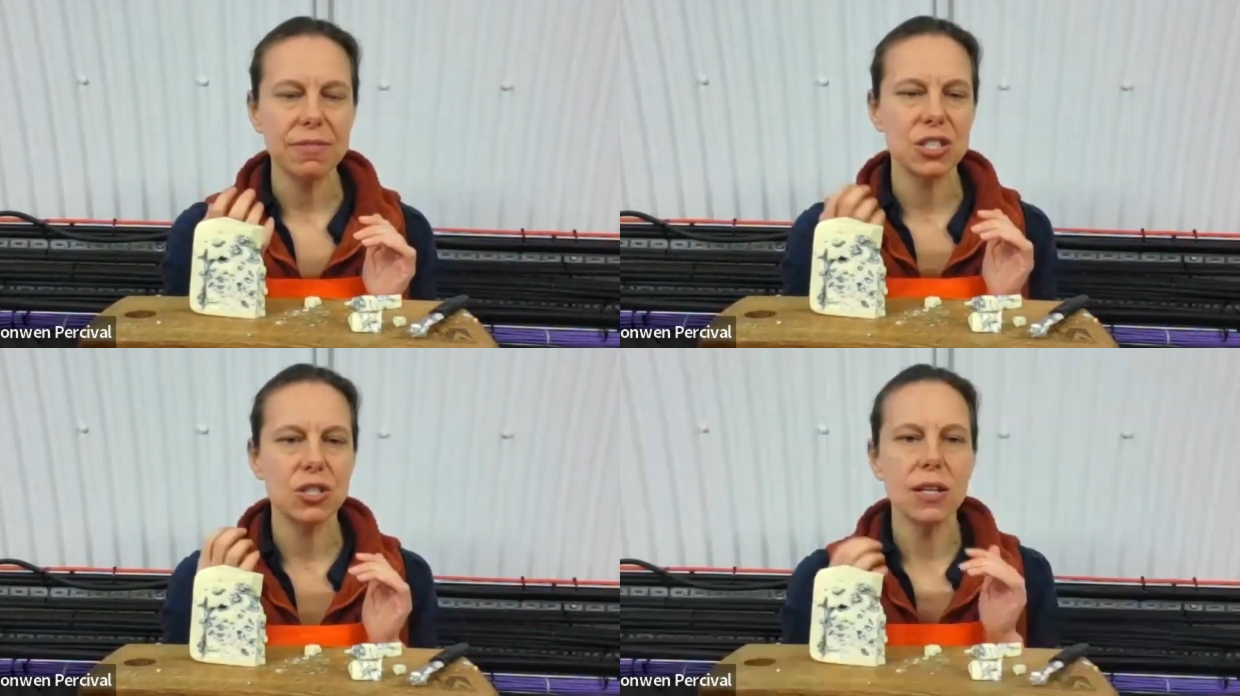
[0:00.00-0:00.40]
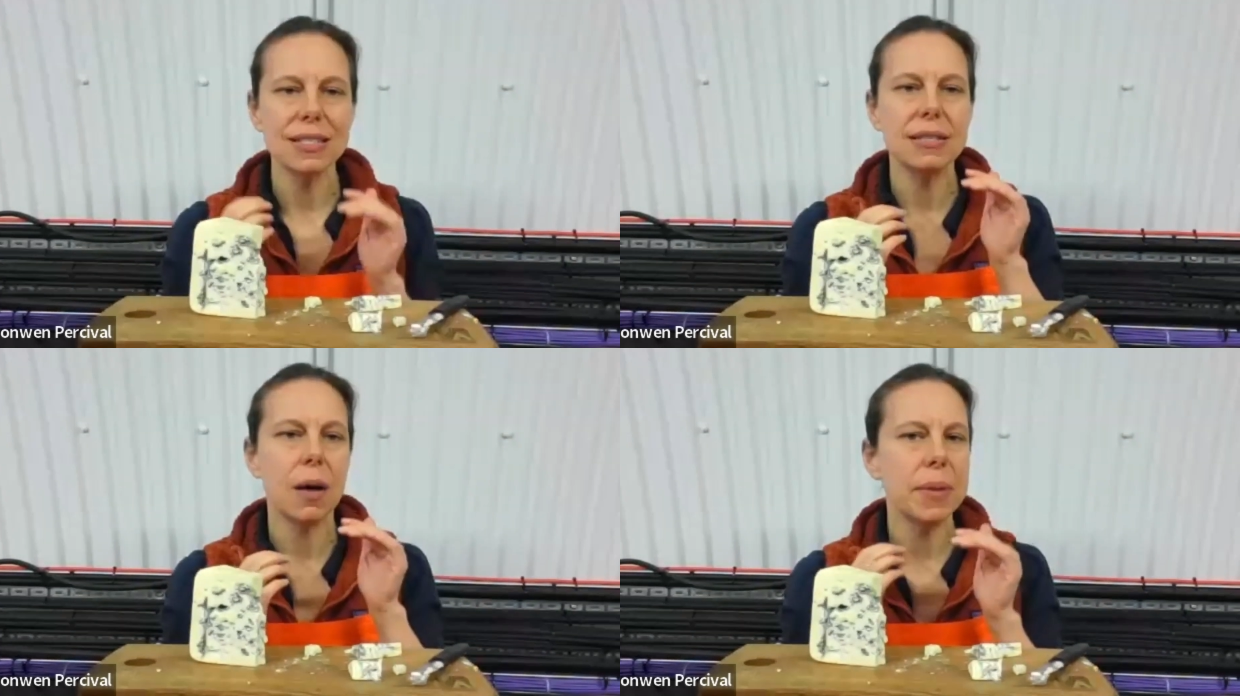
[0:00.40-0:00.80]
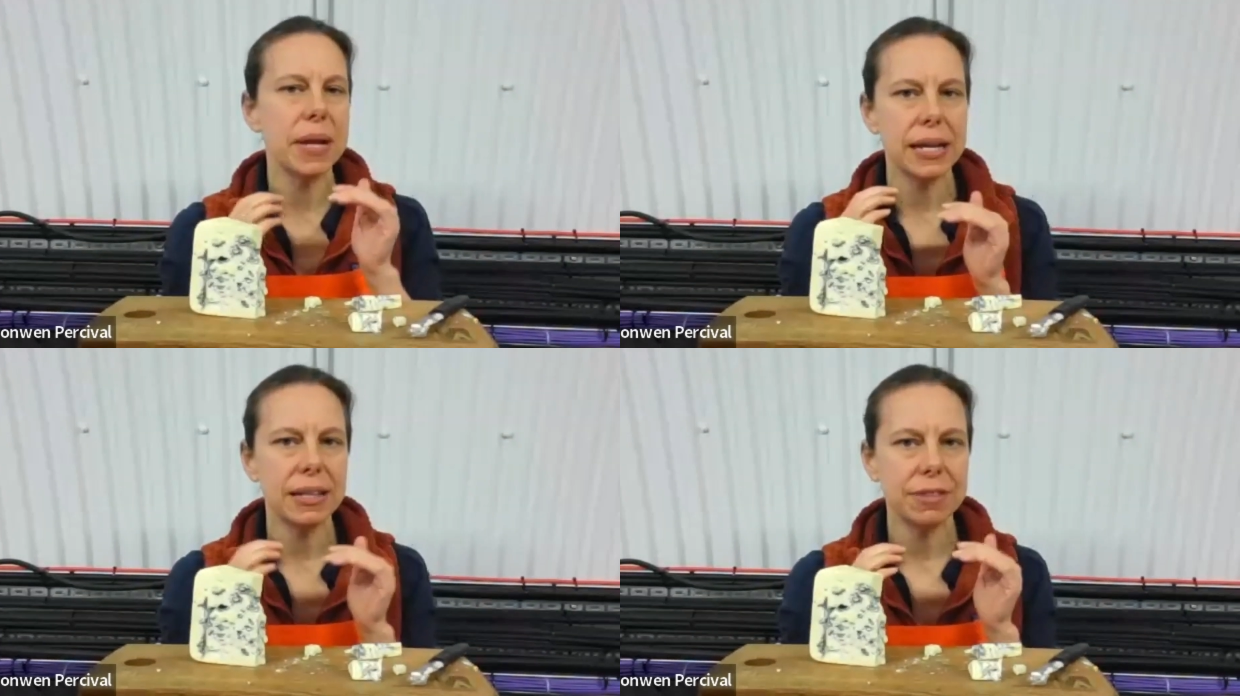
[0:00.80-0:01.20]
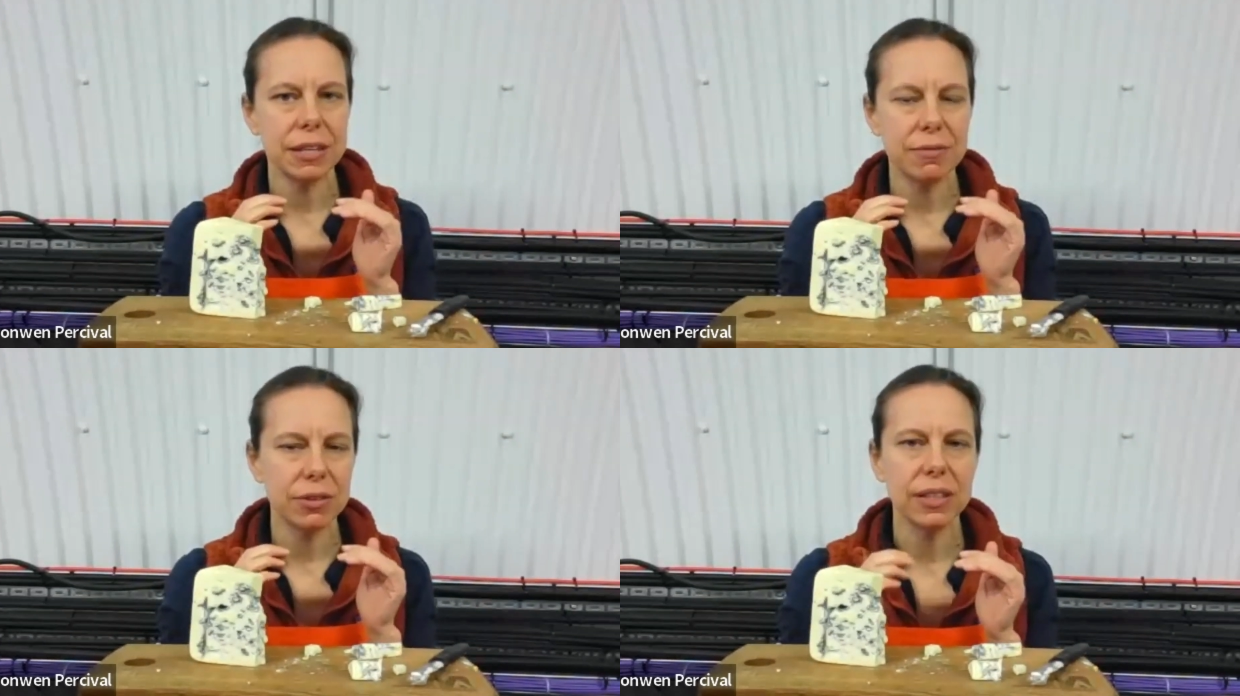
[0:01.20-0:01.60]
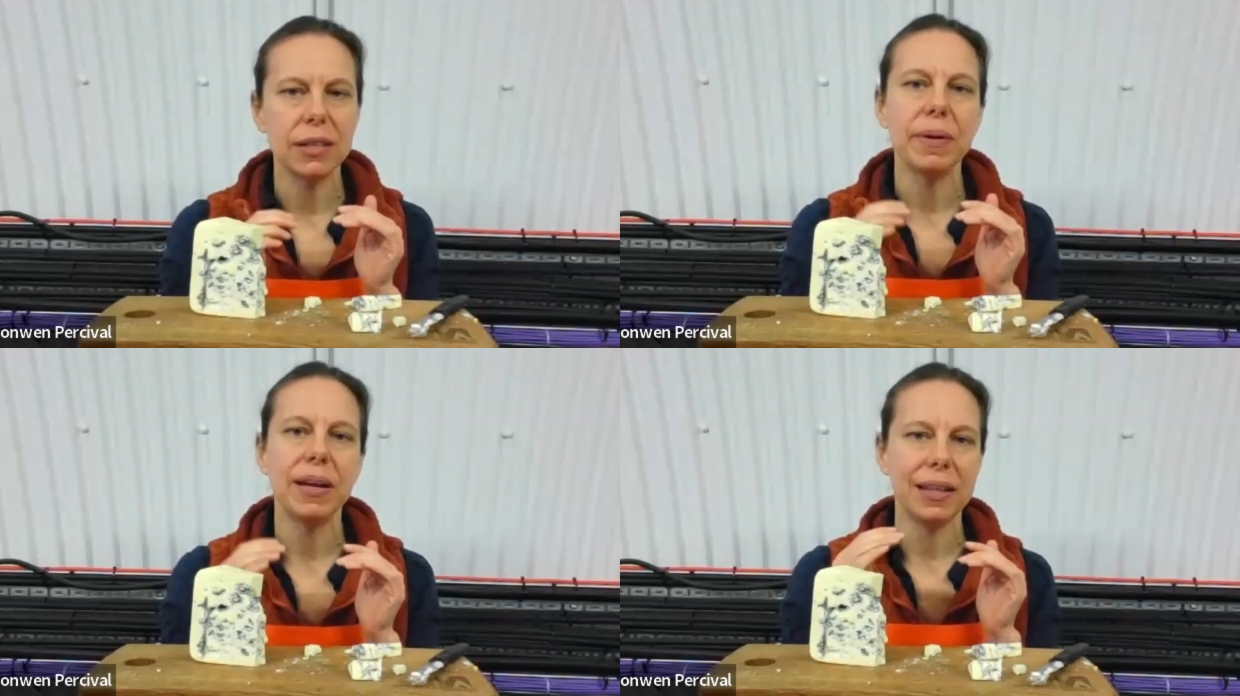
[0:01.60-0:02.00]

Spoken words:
The salt's dominating the flavor a little bit.